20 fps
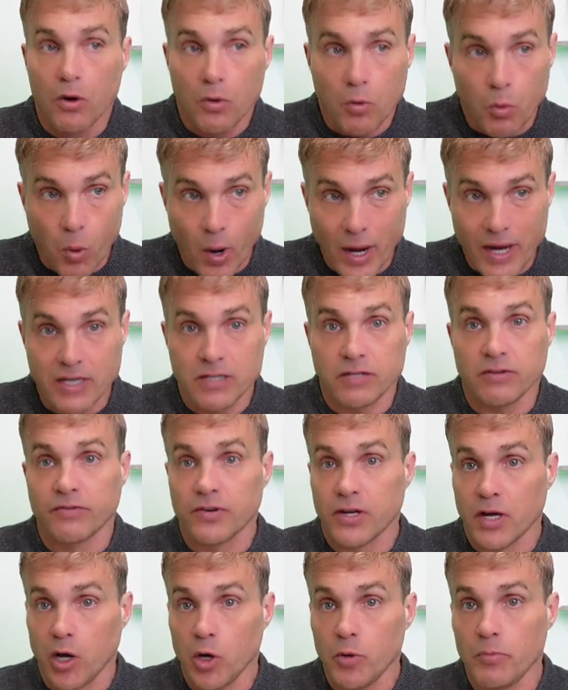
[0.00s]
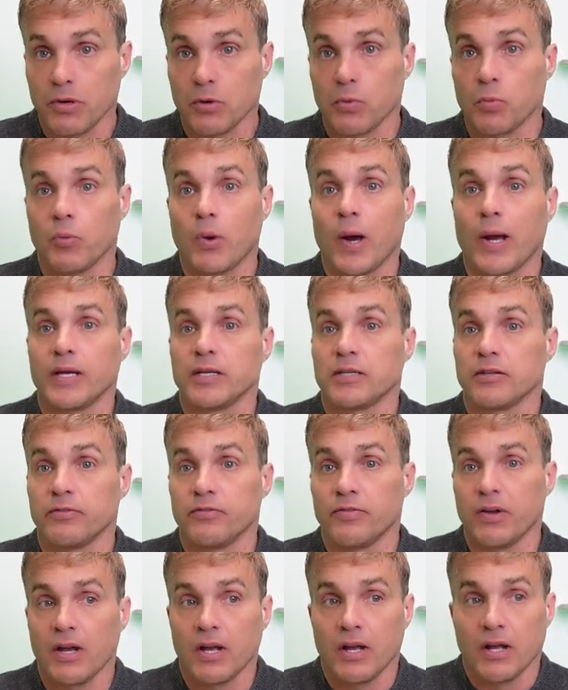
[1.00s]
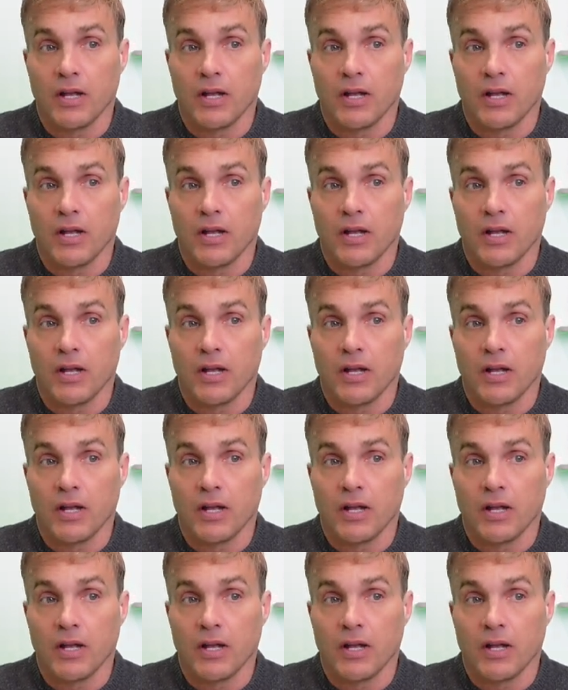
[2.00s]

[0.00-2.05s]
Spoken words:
ways of coping, ways of